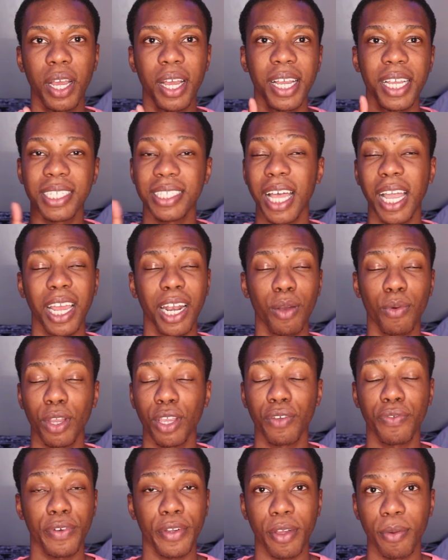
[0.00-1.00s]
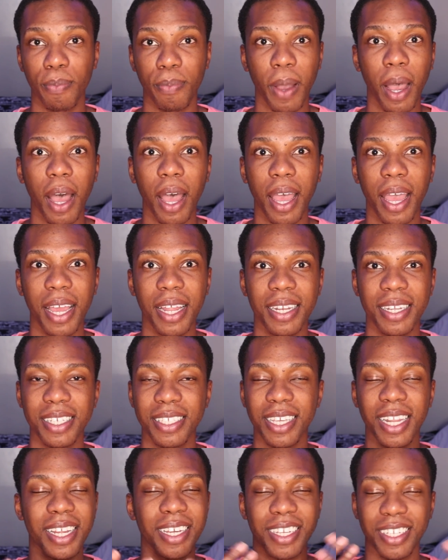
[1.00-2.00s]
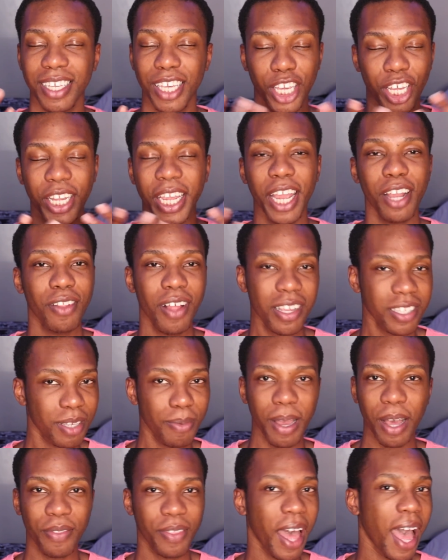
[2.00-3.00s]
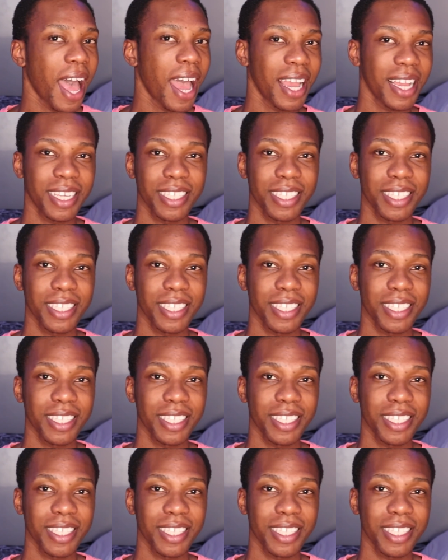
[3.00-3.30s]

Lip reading: He's not going to want you for your butt. He could care less about that.